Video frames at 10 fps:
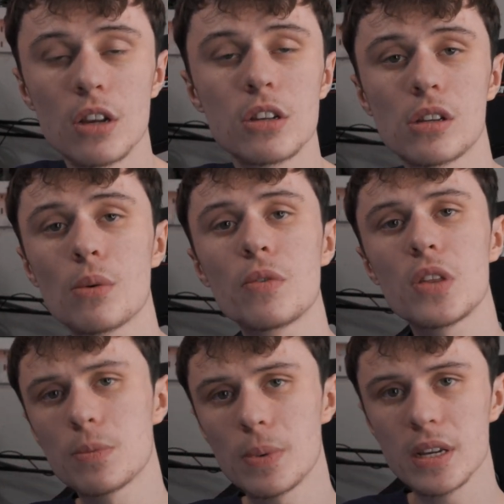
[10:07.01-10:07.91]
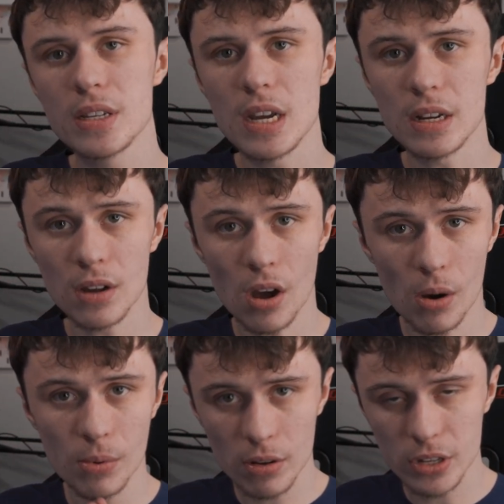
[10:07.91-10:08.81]
So with this being said,
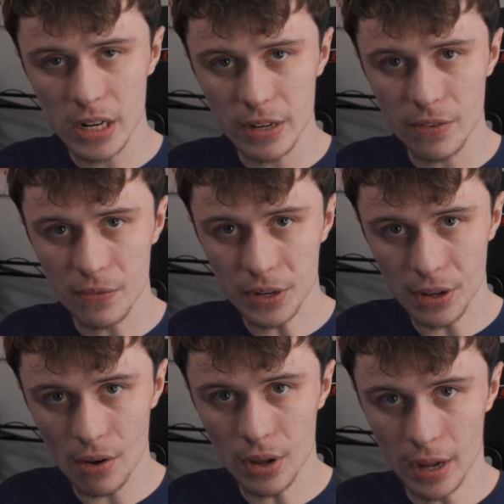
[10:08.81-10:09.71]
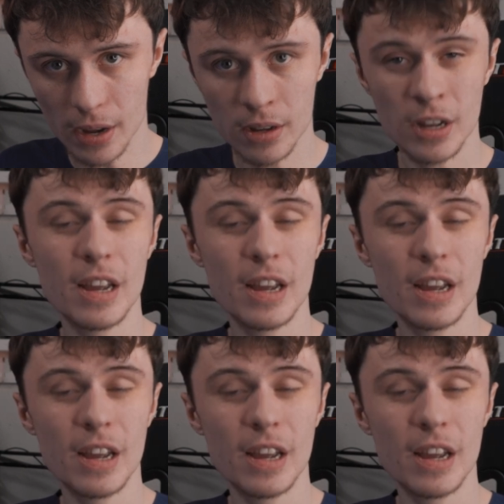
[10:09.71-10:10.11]
I'm going to leave the video here.